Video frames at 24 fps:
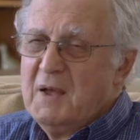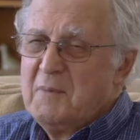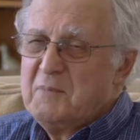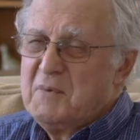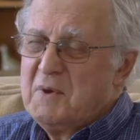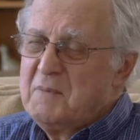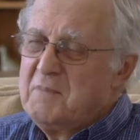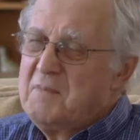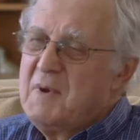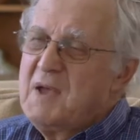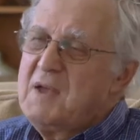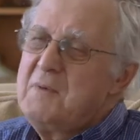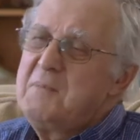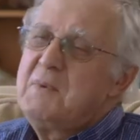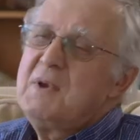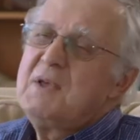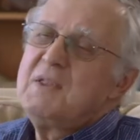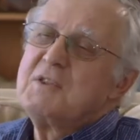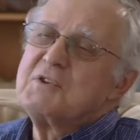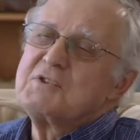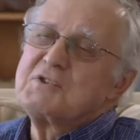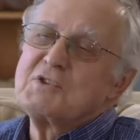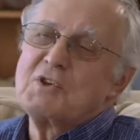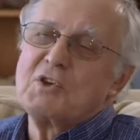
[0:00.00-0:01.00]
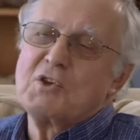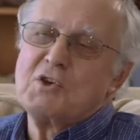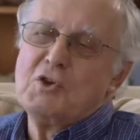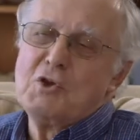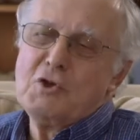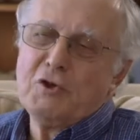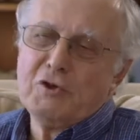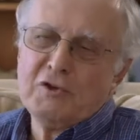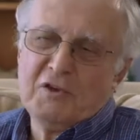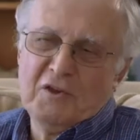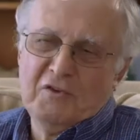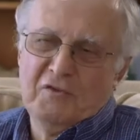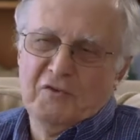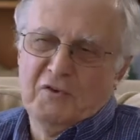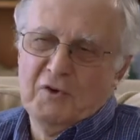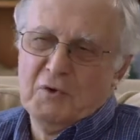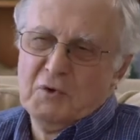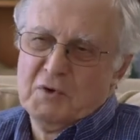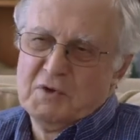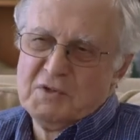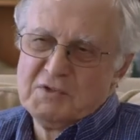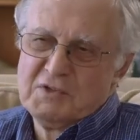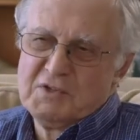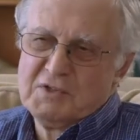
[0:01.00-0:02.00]
But maybe the security
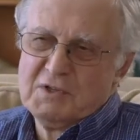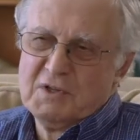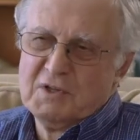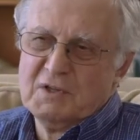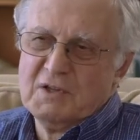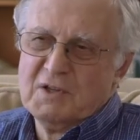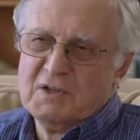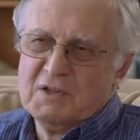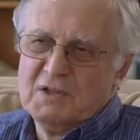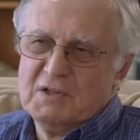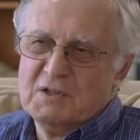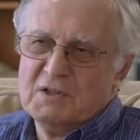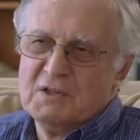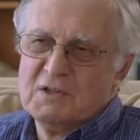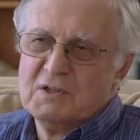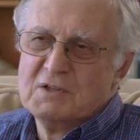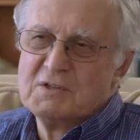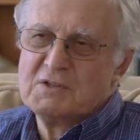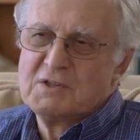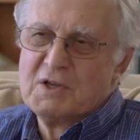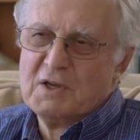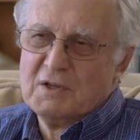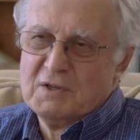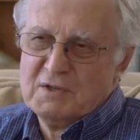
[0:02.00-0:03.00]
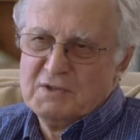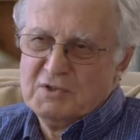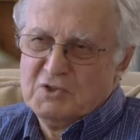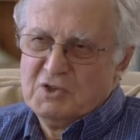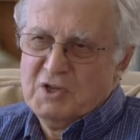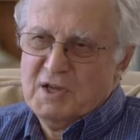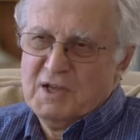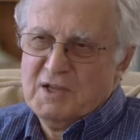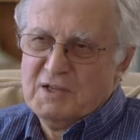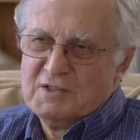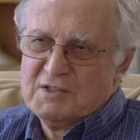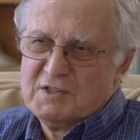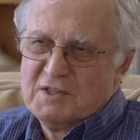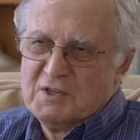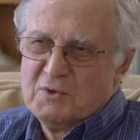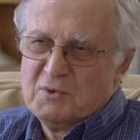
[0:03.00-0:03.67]
focus certainly certainly changed.